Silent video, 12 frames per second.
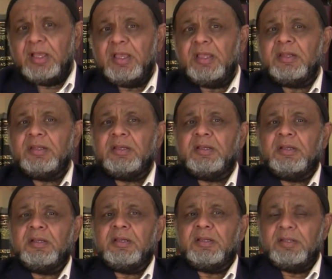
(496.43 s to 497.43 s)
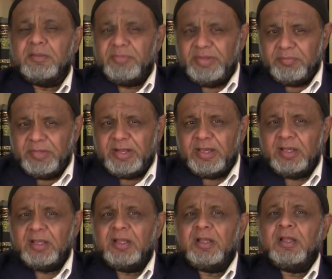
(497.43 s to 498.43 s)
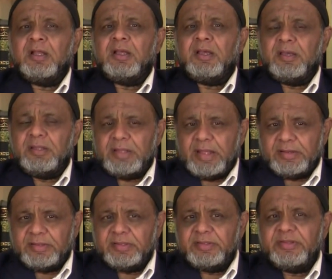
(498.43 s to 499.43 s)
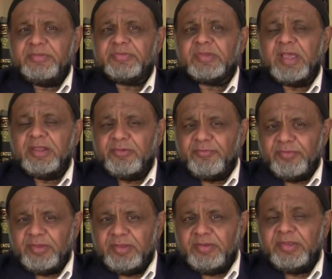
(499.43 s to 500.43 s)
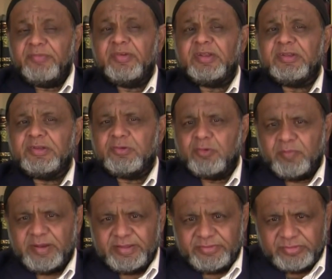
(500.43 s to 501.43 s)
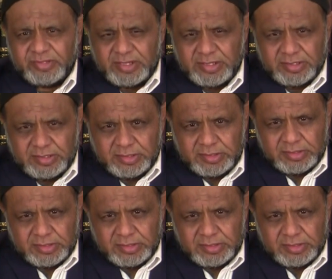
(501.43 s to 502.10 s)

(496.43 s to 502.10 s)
in the Mina, that this kind of event took place. And